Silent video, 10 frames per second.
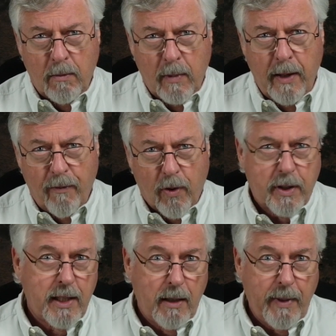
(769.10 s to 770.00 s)
nymph
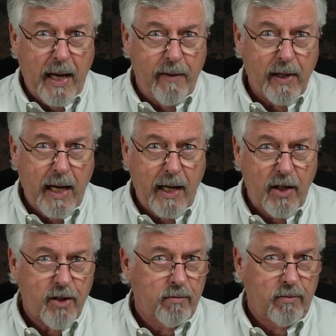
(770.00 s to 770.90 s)
hooks tend to be heavy
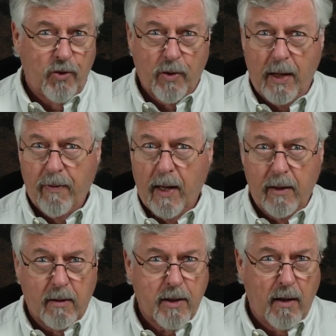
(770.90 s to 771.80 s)
gauge. Dry fly
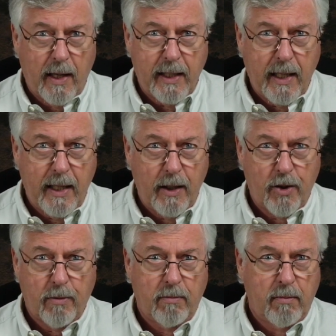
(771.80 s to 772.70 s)
hooks are light gauge.